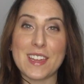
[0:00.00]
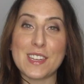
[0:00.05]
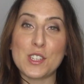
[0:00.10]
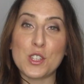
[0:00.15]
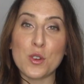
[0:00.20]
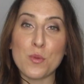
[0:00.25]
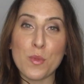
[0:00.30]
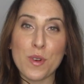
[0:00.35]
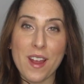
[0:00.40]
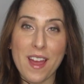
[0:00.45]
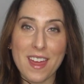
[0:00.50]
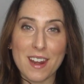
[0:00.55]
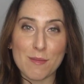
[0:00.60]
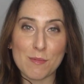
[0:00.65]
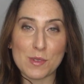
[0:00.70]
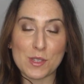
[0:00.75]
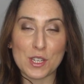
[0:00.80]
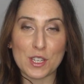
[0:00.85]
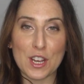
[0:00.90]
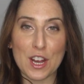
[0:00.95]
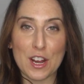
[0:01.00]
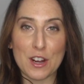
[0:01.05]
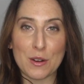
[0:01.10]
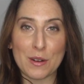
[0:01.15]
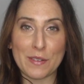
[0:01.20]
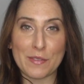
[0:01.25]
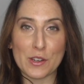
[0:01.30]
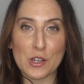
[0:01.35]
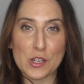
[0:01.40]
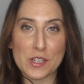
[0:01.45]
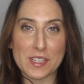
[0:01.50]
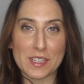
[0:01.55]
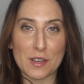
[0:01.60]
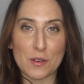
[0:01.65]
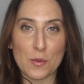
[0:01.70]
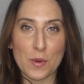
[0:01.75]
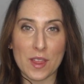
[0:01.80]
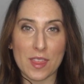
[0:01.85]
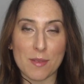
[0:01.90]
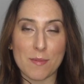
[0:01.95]
Two more items to go. If you're
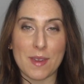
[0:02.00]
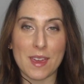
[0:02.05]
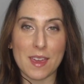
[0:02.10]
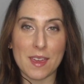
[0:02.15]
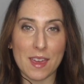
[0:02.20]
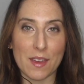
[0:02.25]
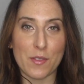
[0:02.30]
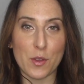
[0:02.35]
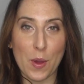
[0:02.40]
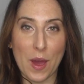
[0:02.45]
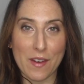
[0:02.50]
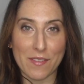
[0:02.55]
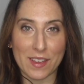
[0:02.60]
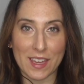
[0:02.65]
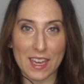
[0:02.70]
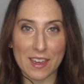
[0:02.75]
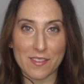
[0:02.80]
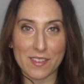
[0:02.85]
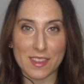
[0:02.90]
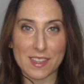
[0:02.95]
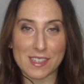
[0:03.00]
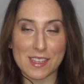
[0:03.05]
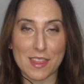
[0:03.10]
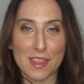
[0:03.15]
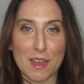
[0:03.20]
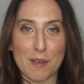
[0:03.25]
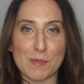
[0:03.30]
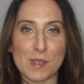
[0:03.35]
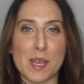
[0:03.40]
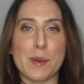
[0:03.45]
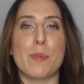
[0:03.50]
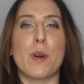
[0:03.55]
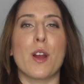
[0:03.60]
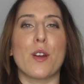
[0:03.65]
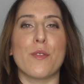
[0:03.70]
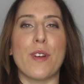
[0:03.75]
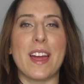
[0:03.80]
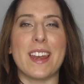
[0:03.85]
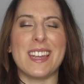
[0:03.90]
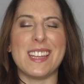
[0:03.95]
still with me, if you haven't given this a thumbs up
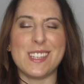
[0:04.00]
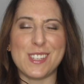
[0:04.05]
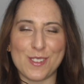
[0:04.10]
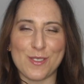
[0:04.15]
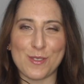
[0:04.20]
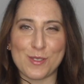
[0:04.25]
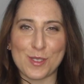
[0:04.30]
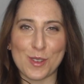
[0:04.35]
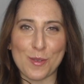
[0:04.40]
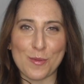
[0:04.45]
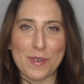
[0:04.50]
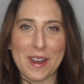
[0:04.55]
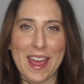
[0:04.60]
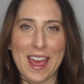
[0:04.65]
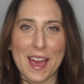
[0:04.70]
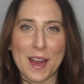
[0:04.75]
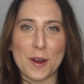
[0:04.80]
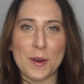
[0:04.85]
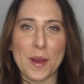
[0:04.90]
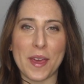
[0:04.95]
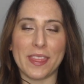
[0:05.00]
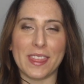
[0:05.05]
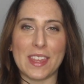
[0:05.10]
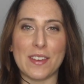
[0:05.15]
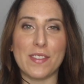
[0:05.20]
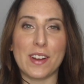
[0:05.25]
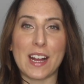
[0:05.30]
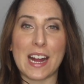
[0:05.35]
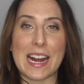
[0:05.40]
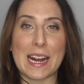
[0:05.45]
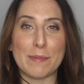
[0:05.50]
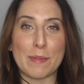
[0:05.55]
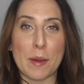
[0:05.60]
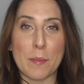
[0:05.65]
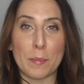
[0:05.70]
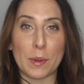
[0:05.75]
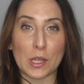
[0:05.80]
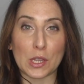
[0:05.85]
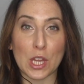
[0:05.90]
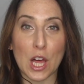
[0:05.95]
already, do so now and leave a
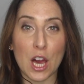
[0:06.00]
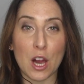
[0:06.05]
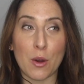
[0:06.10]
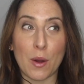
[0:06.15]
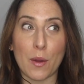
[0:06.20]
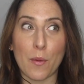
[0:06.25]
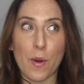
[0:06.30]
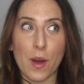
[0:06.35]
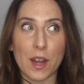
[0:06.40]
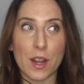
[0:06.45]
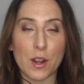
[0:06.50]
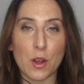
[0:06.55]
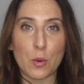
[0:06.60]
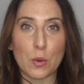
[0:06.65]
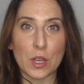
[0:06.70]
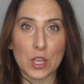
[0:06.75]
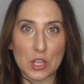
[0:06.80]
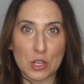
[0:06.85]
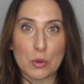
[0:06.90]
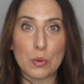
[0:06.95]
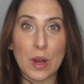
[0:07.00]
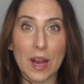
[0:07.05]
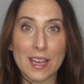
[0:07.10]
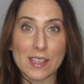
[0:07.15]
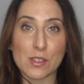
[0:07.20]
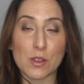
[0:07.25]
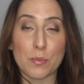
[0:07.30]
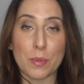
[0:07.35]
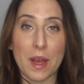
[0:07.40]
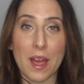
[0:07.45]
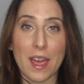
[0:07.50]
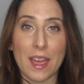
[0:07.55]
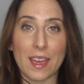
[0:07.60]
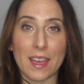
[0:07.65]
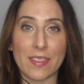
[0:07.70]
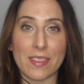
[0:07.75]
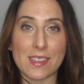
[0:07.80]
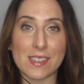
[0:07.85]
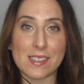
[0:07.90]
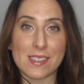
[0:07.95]
comment below. I want to know what you guys are buying
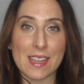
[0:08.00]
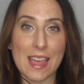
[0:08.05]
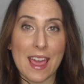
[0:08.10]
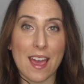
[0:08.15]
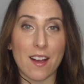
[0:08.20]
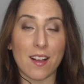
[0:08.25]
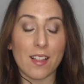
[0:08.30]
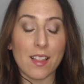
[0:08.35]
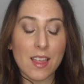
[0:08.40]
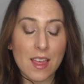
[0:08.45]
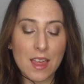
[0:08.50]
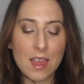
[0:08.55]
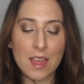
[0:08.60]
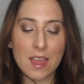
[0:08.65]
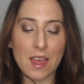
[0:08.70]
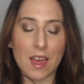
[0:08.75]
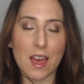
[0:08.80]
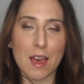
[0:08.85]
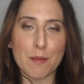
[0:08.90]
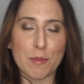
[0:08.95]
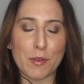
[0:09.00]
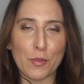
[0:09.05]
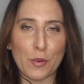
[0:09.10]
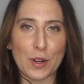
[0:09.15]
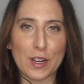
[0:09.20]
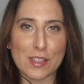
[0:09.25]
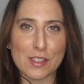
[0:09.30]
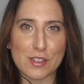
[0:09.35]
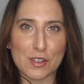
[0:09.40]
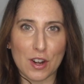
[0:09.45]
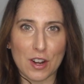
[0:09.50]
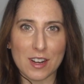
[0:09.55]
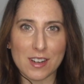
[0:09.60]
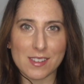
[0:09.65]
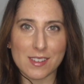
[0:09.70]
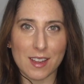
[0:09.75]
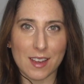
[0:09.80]
in the sale before it starts.